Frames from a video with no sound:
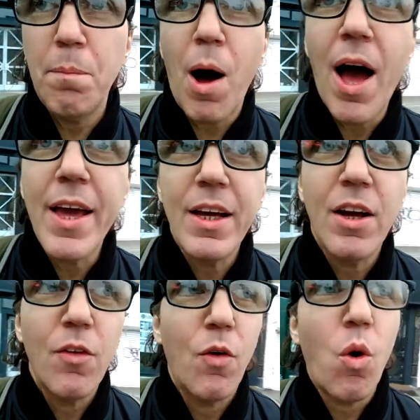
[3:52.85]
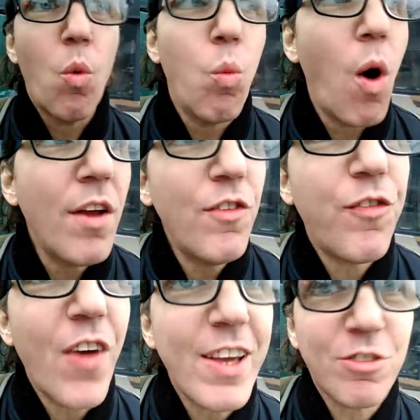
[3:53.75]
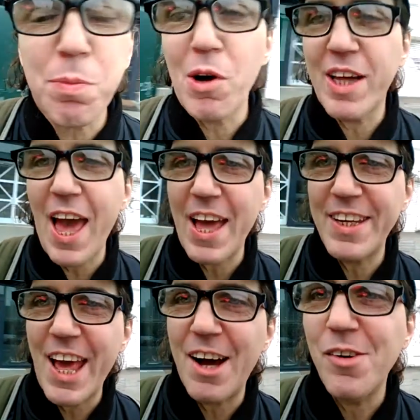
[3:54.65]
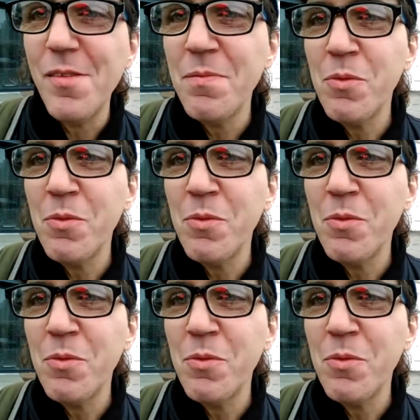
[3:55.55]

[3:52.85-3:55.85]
by one Facebook ad now.